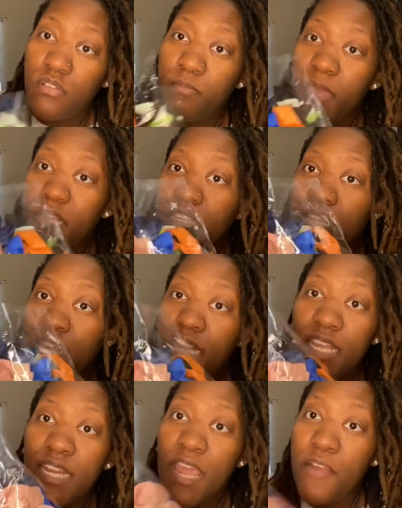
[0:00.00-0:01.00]
match
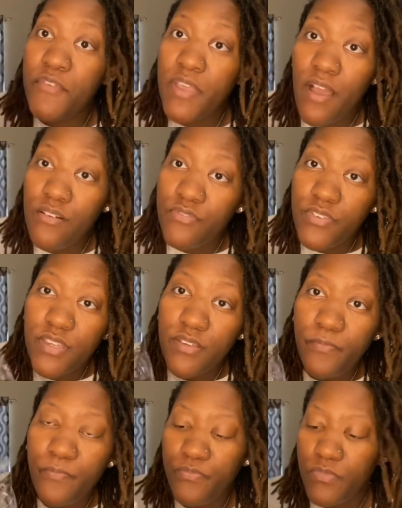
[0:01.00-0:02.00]
any and every outfit.
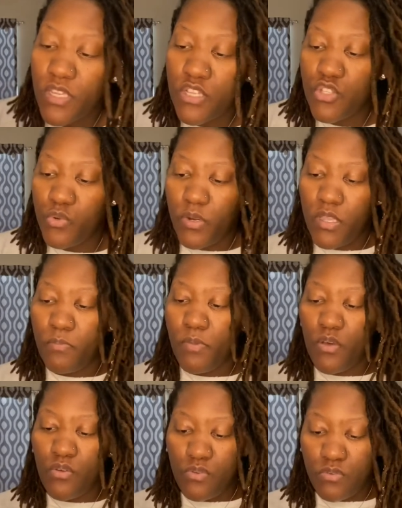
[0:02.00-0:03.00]
20
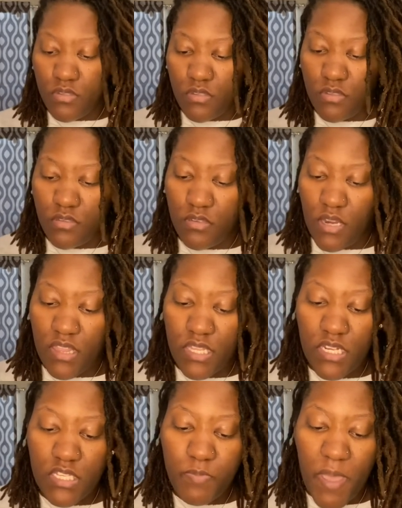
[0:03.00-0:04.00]
bows. I
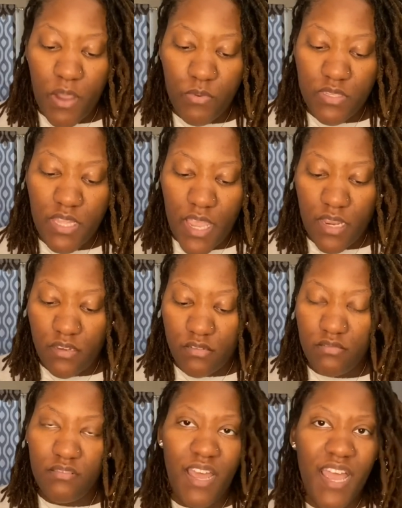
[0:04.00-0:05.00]
think this pack was like
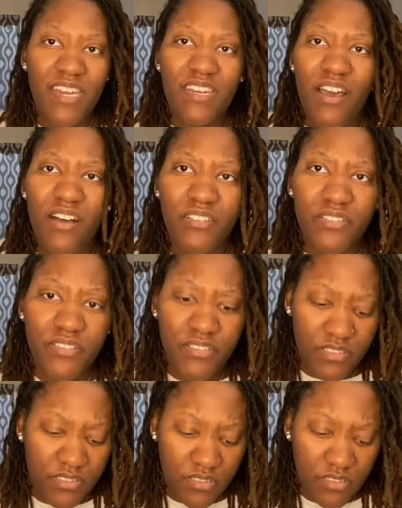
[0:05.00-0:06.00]
nine dollars.
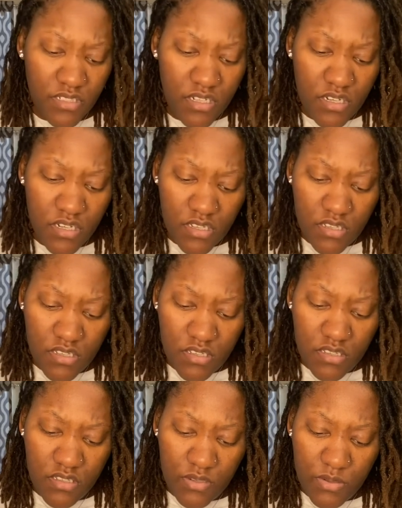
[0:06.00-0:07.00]

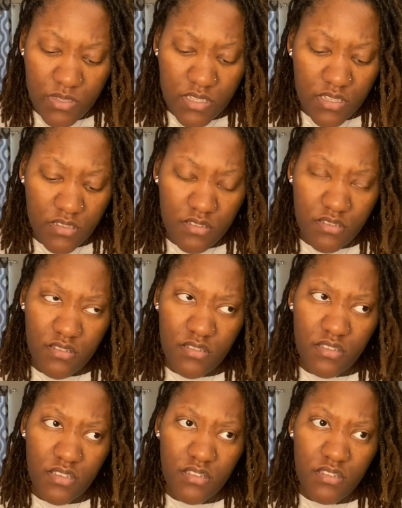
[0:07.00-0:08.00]
It, was,
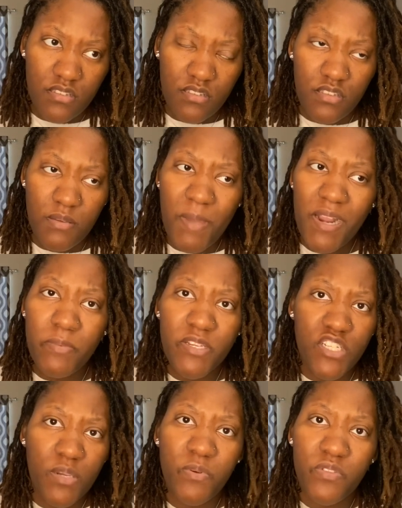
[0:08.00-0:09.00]
it might have been
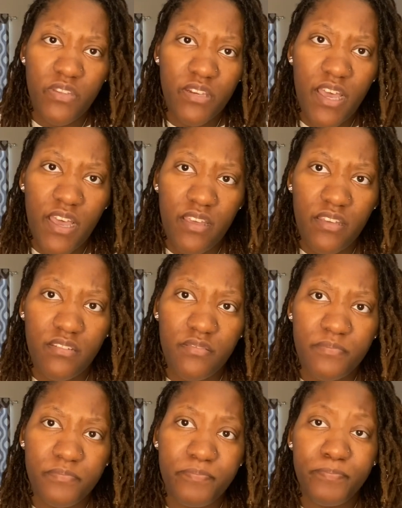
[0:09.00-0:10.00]
cheaper than nine,
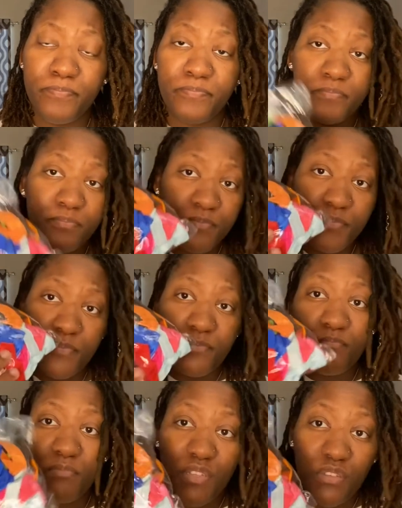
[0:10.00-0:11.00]

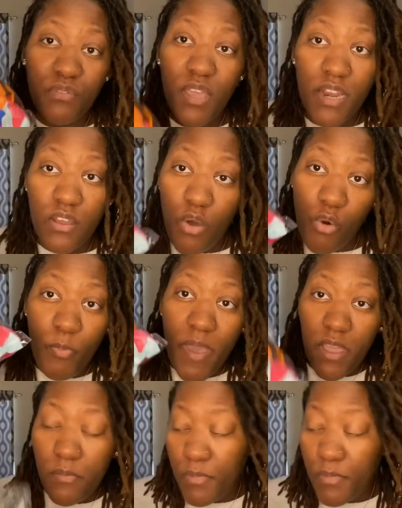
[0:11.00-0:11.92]
but you got a whole pack of